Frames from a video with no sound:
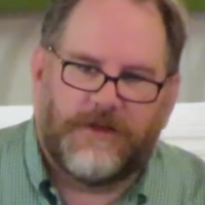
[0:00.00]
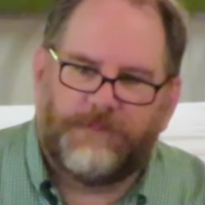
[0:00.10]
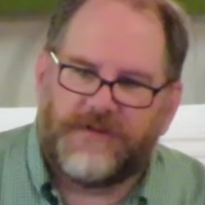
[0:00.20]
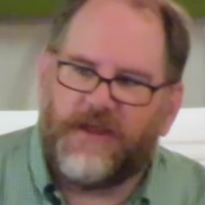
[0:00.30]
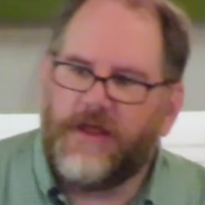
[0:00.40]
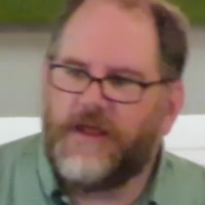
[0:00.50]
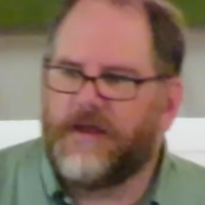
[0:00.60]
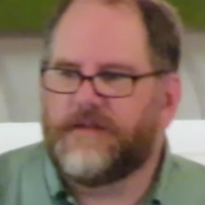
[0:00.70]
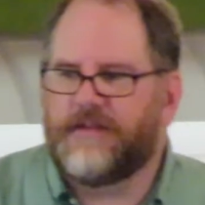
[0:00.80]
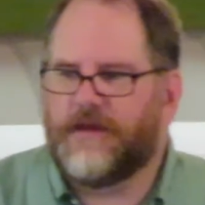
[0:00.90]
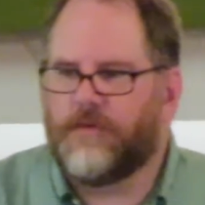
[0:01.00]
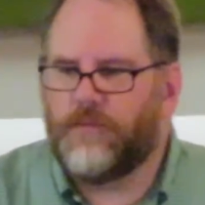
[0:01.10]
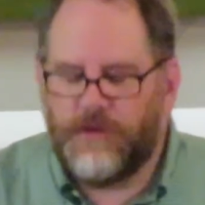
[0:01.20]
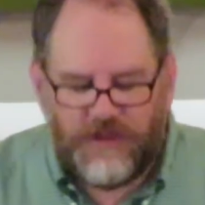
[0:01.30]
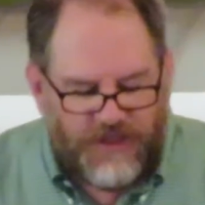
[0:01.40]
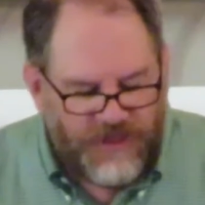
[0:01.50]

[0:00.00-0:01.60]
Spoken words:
the baton that we